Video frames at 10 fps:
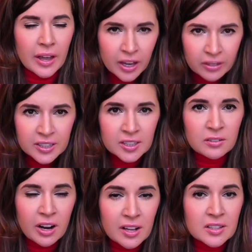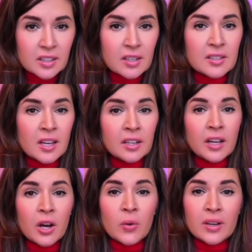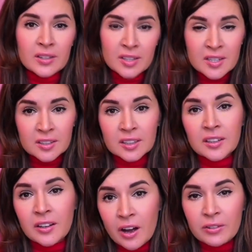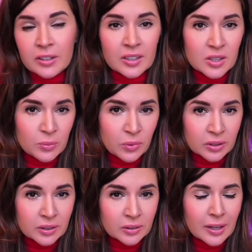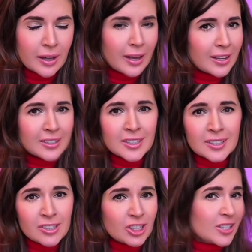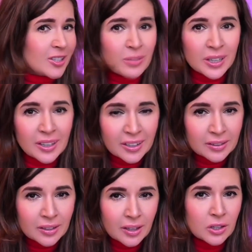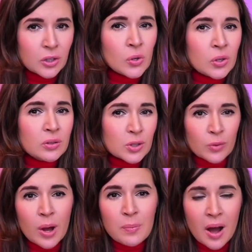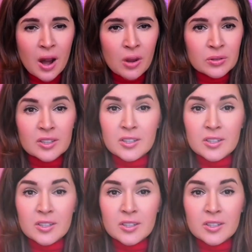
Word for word: Everything runs inside our existing governance model. And this is just the beginning. You could swap out the